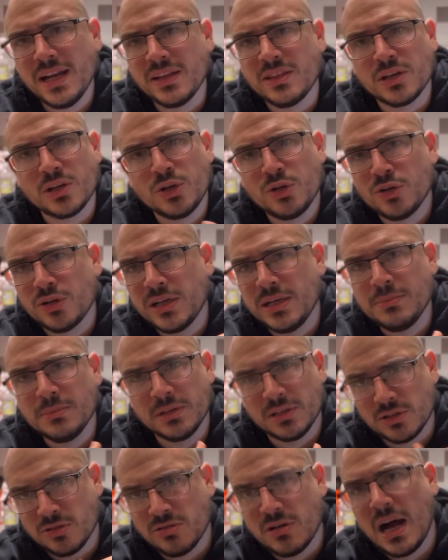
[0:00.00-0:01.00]
at the
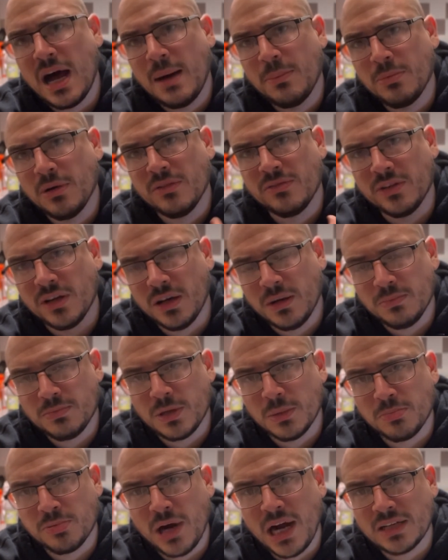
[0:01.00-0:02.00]
cream of the crop of the,
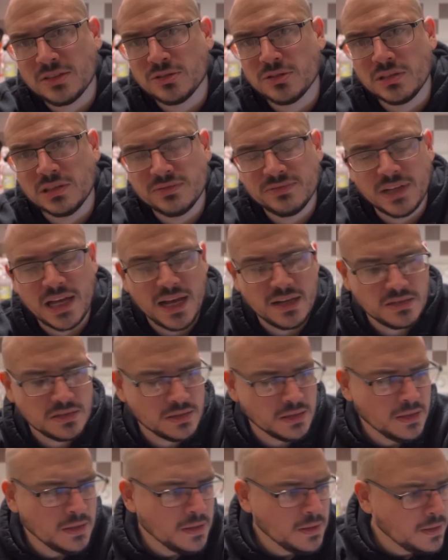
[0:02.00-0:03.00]
the practical
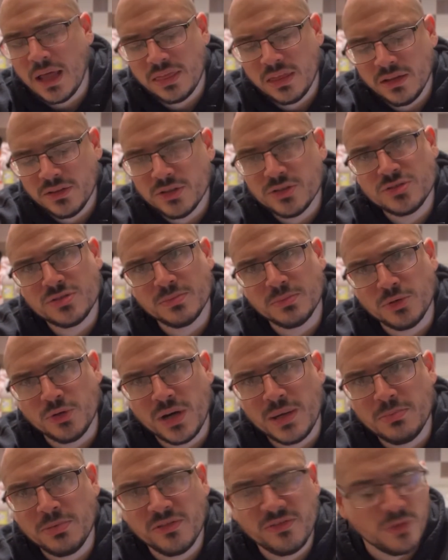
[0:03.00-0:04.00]
effects. I think there's some
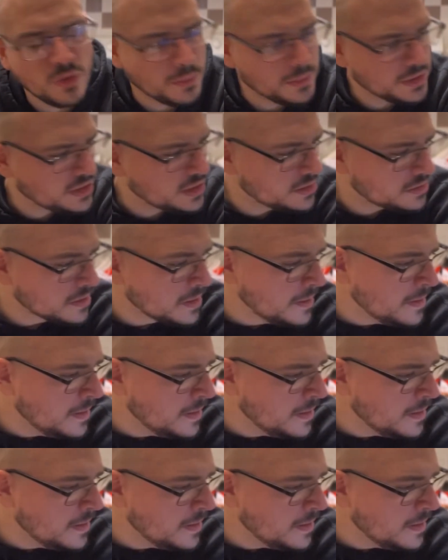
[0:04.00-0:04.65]
great performances.